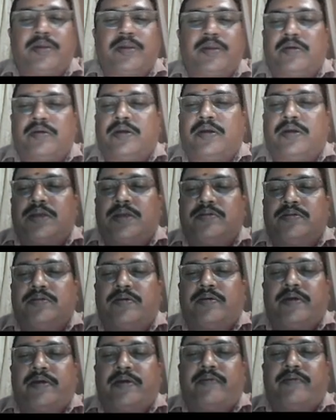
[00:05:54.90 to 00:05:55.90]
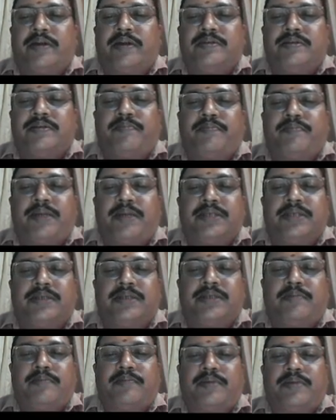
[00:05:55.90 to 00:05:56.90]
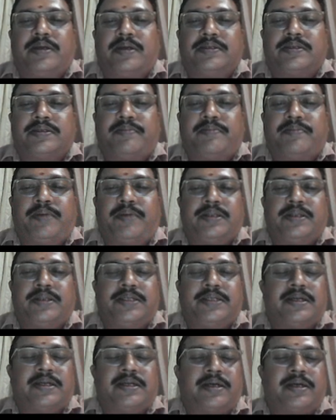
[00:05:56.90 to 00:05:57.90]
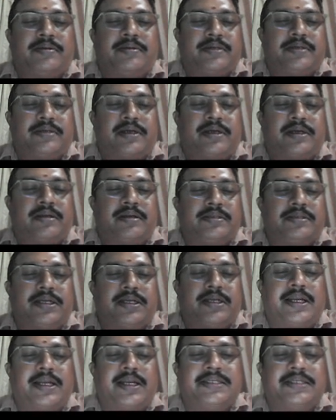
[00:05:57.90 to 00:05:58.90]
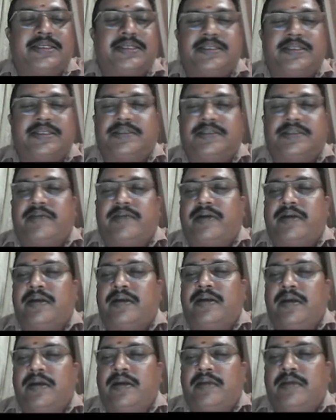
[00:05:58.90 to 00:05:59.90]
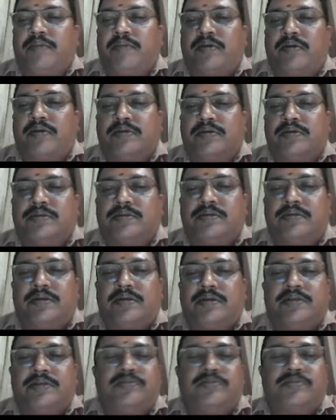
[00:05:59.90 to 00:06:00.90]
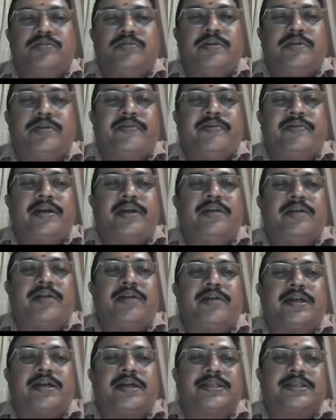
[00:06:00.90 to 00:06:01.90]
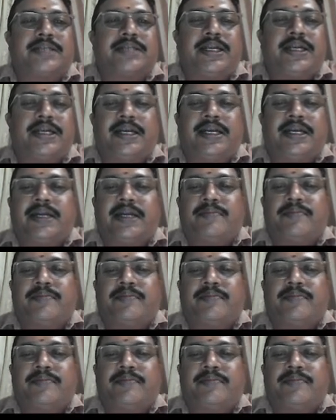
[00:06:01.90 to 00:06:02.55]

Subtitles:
Okay, so one simple example, simple generalization is given because it is too difficult to understand in depth